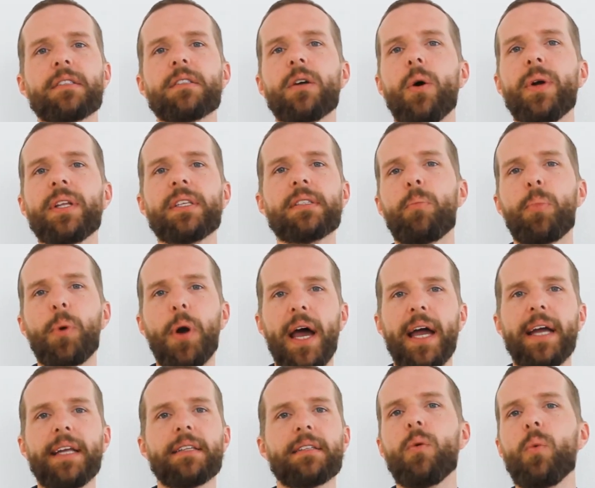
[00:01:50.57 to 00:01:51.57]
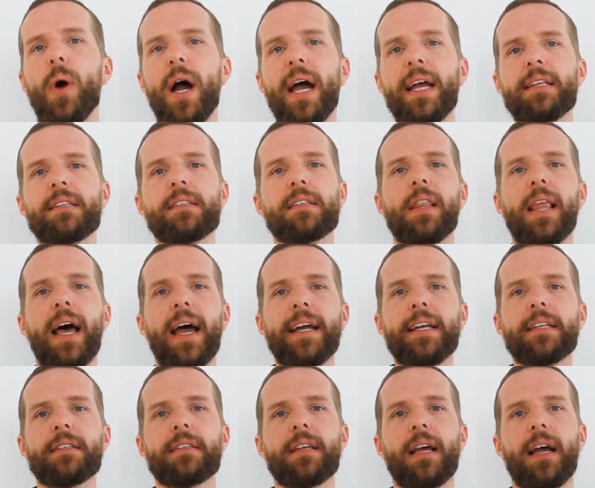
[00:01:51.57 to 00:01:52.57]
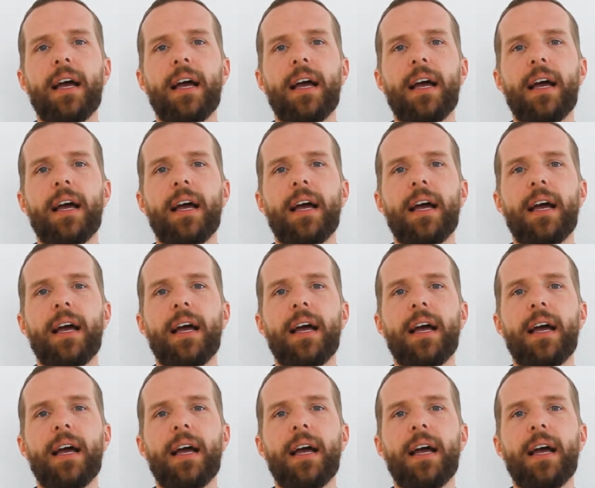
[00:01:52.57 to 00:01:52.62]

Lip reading: So it's bright white light,